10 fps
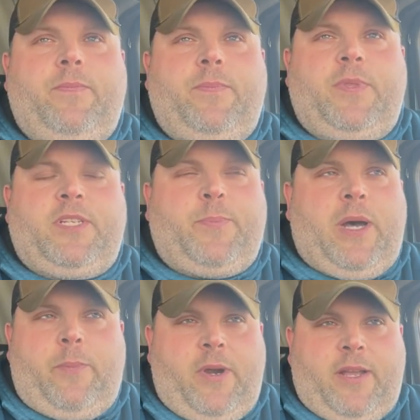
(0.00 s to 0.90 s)
The
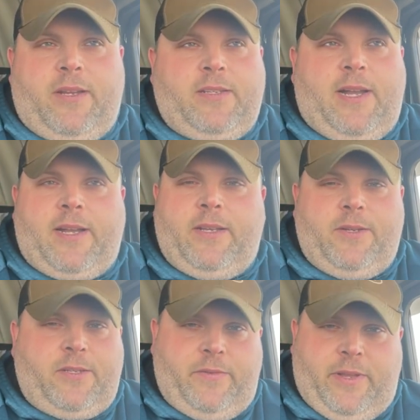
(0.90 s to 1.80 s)
spot market is not
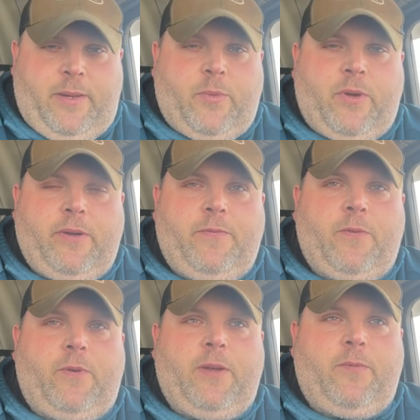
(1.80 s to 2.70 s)
conducive anymore for
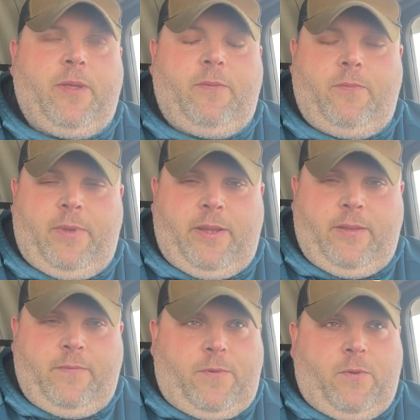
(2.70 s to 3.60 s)
what
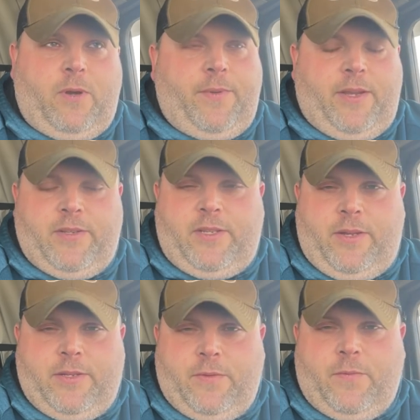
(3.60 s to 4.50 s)
we used to
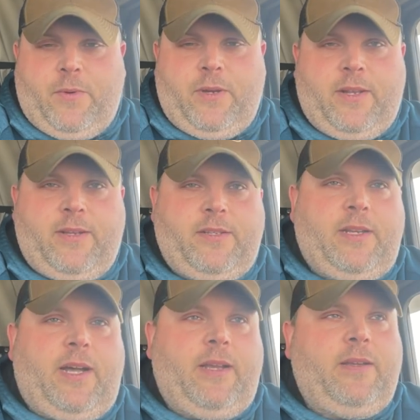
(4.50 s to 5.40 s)
use it for. It is
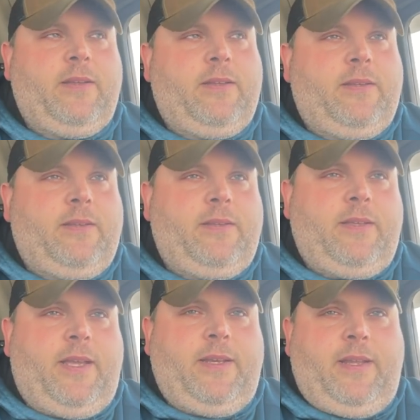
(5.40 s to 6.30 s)
not,
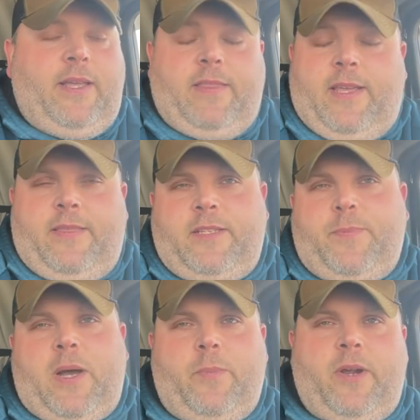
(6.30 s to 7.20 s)
and the
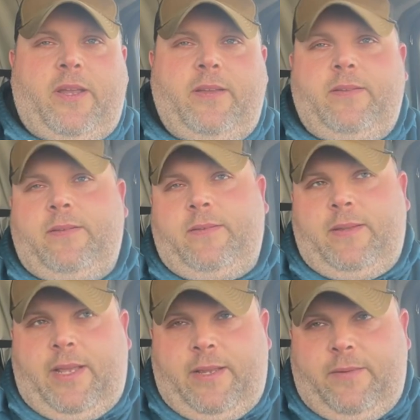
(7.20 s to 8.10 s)
spot market
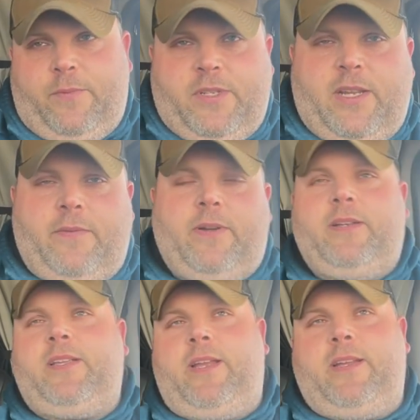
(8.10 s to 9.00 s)
was never
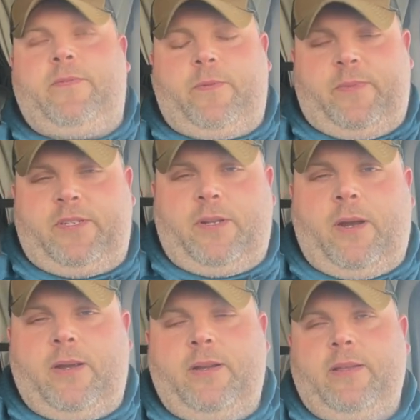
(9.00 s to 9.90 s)
intended from the
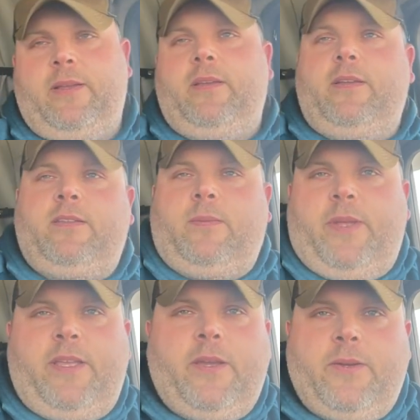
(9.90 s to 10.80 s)
start to
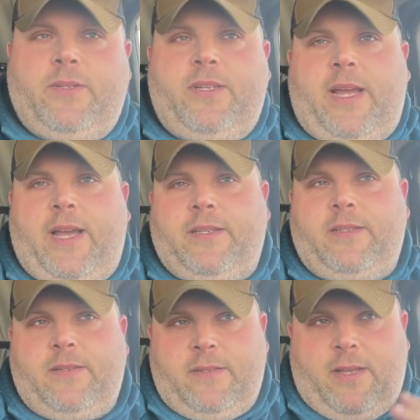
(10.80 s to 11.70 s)
be used
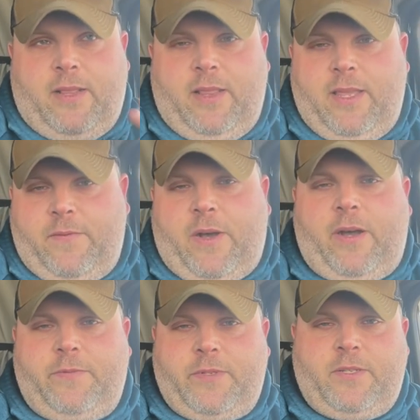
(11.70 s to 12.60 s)
as a live
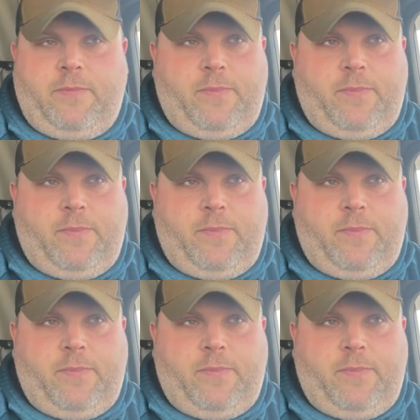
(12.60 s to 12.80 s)
off